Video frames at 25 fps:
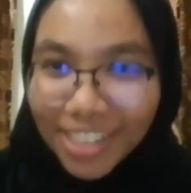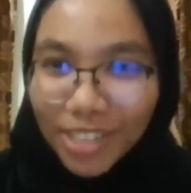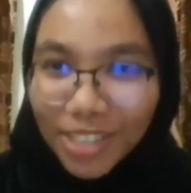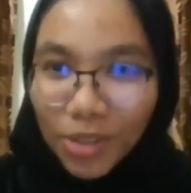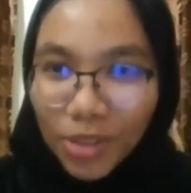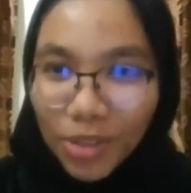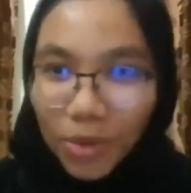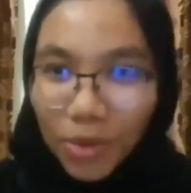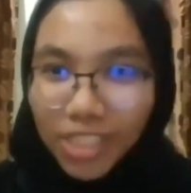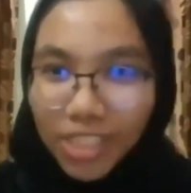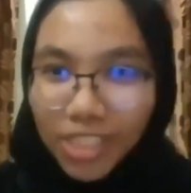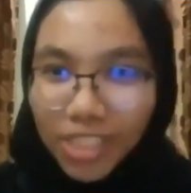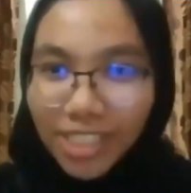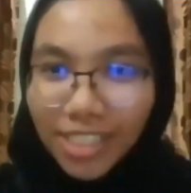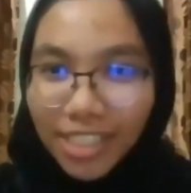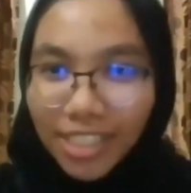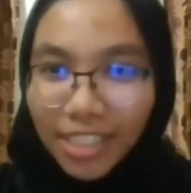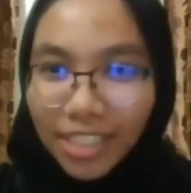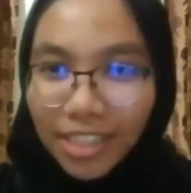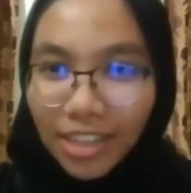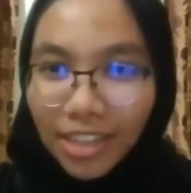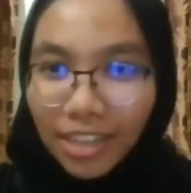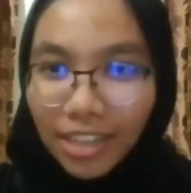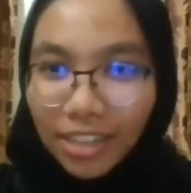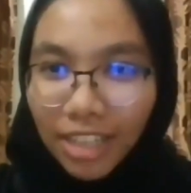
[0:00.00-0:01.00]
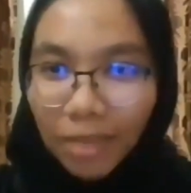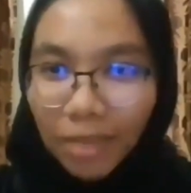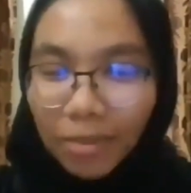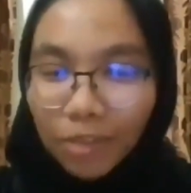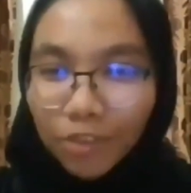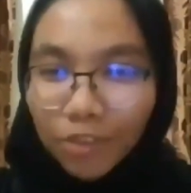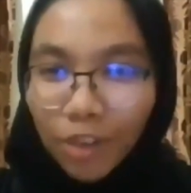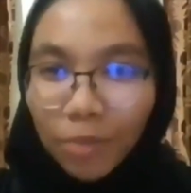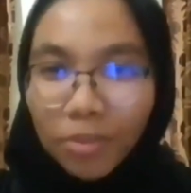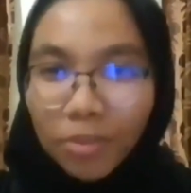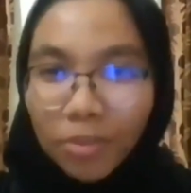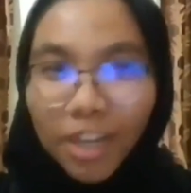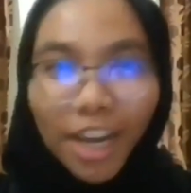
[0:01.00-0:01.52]
question coming
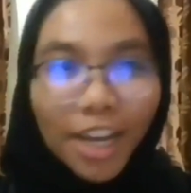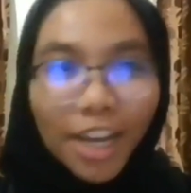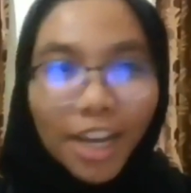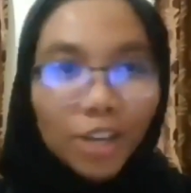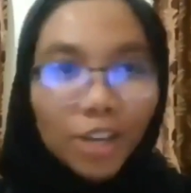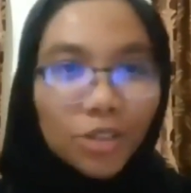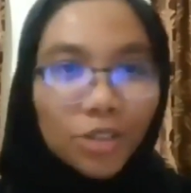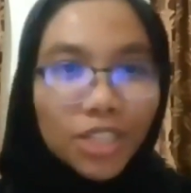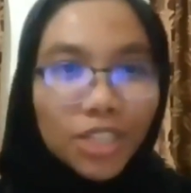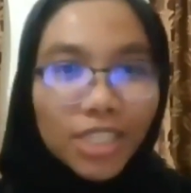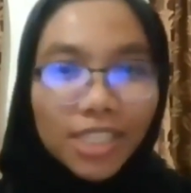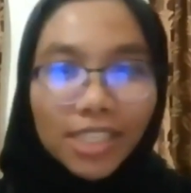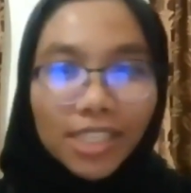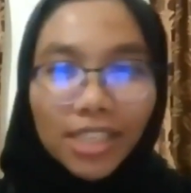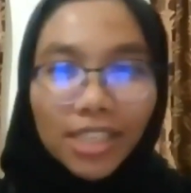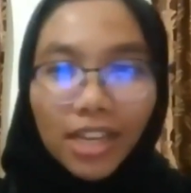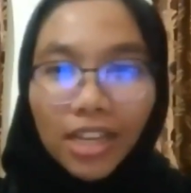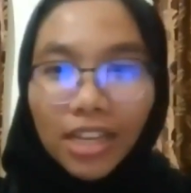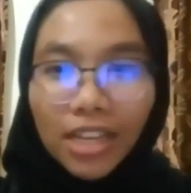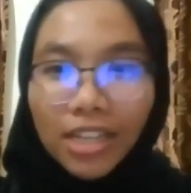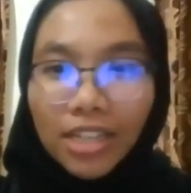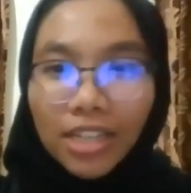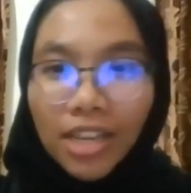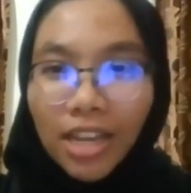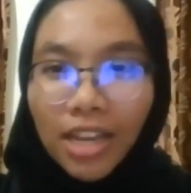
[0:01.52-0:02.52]
from Khairunisa.